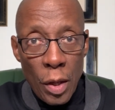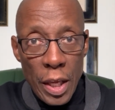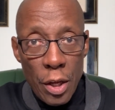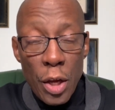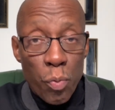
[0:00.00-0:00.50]

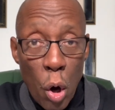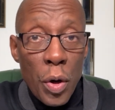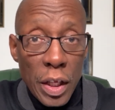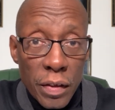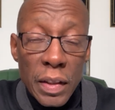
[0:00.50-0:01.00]

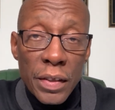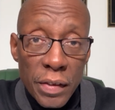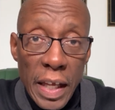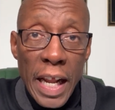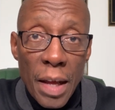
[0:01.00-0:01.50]
erroneously
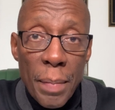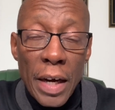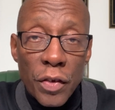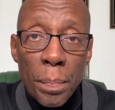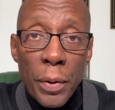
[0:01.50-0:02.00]
stated by
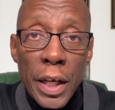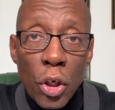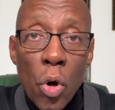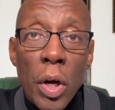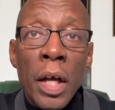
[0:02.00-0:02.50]
the Supreme
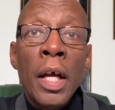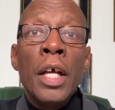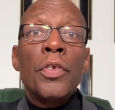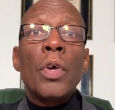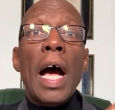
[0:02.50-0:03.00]
Court.
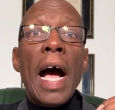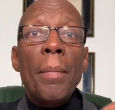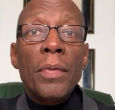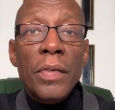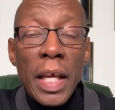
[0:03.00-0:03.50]
So I'm
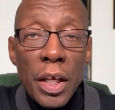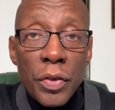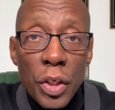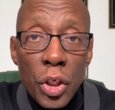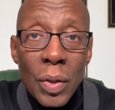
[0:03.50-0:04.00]
saying
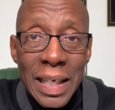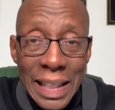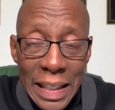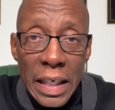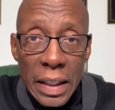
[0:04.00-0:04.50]
to you
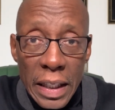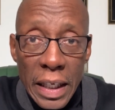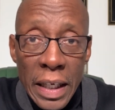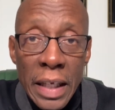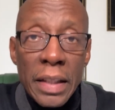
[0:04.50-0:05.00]
clearly
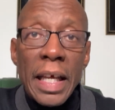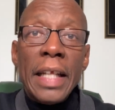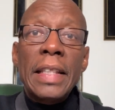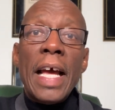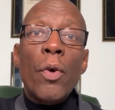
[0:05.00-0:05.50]

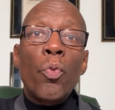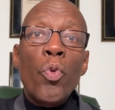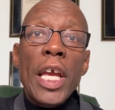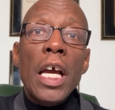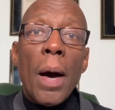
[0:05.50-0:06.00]
that
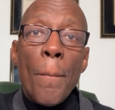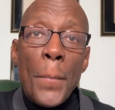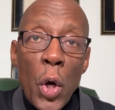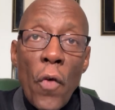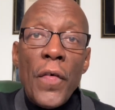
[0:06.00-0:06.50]
we are
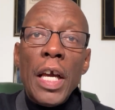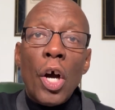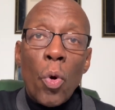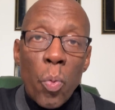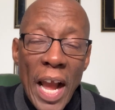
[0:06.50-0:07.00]
moving
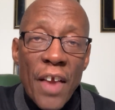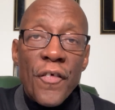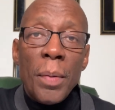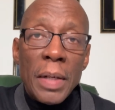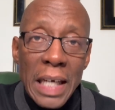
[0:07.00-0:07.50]
away
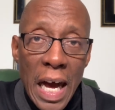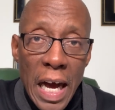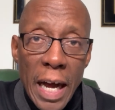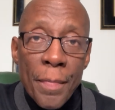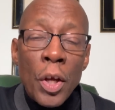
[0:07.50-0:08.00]
from
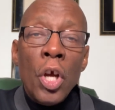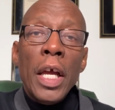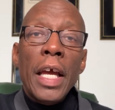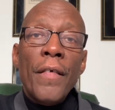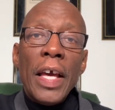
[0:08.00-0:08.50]
God.
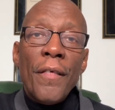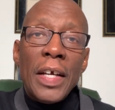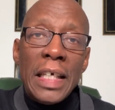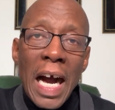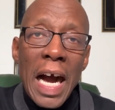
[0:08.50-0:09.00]

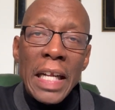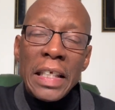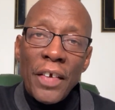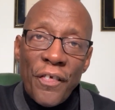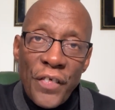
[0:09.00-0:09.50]
If God
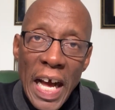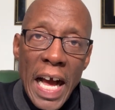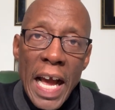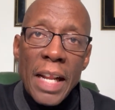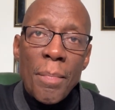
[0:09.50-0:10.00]

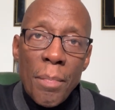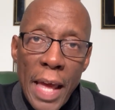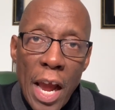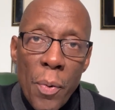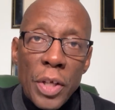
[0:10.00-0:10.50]
defined
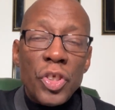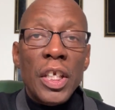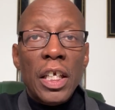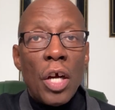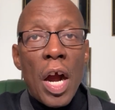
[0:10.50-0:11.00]
marriage
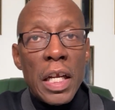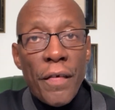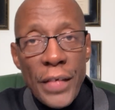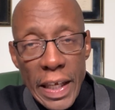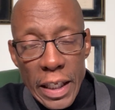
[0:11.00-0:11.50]
in Garden
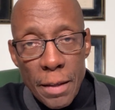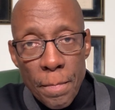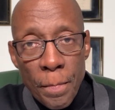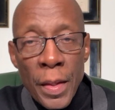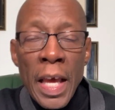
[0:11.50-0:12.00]
of Eden,
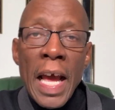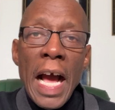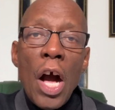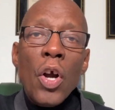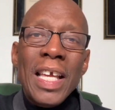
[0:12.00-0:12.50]

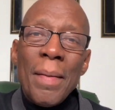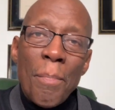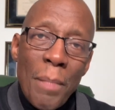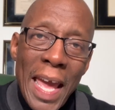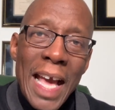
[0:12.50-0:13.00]
how
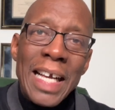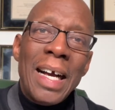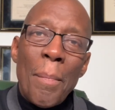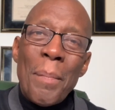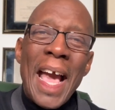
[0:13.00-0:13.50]
can man
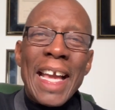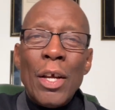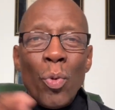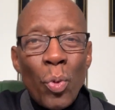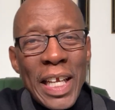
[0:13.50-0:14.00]
come back
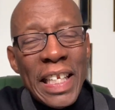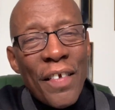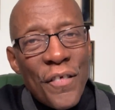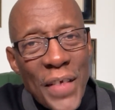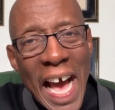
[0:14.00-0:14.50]
and
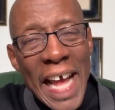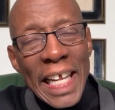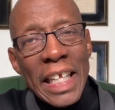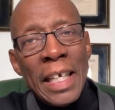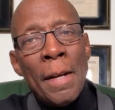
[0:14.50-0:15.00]
redefine
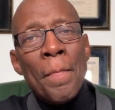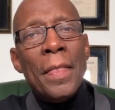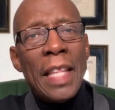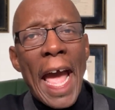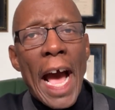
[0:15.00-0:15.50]
it
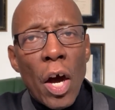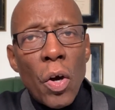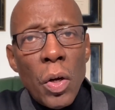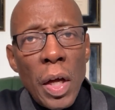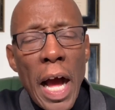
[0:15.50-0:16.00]
now?
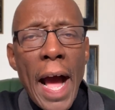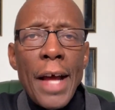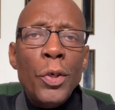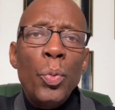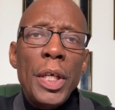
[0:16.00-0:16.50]

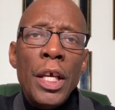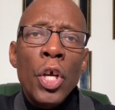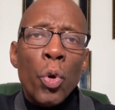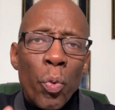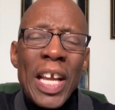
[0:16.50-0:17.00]
How do we
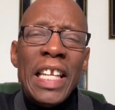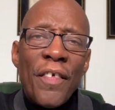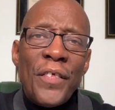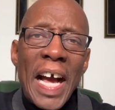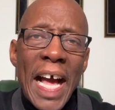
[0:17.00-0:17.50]

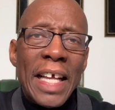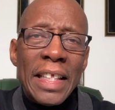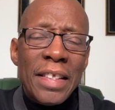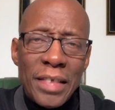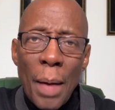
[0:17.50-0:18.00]

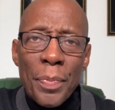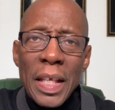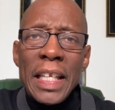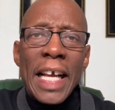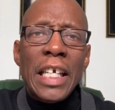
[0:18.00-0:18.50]
redefine
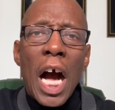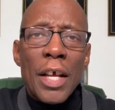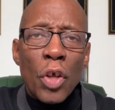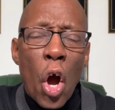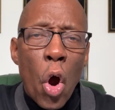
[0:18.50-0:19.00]
something that
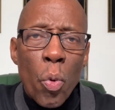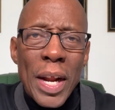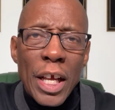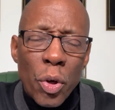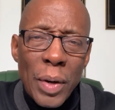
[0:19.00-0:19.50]
God's
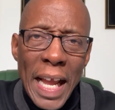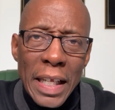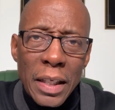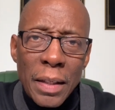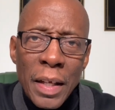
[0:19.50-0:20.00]
already
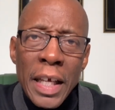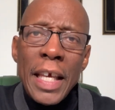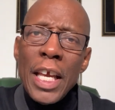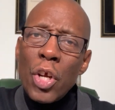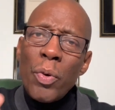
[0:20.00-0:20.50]
created?
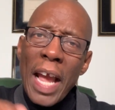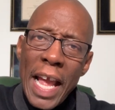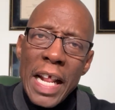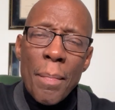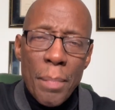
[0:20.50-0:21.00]
He
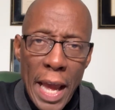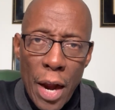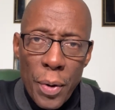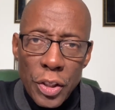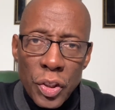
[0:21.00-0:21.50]
created
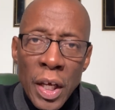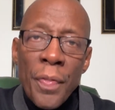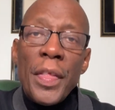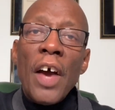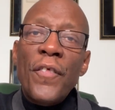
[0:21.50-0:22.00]
marriage,
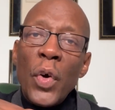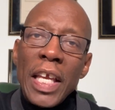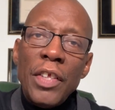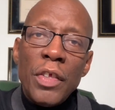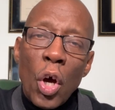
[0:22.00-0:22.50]
therefore
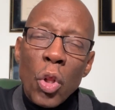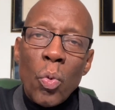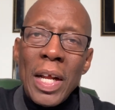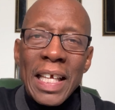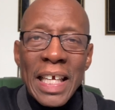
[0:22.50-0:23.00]
he's the only
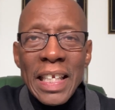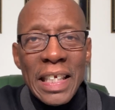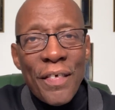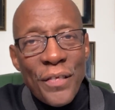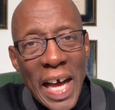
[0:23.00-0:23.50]
one that can
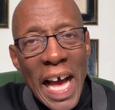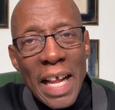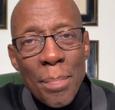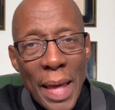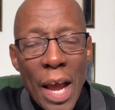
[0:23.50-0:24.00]

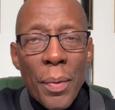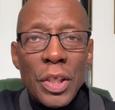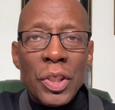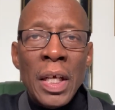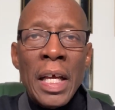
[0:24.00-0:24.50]
define marriage.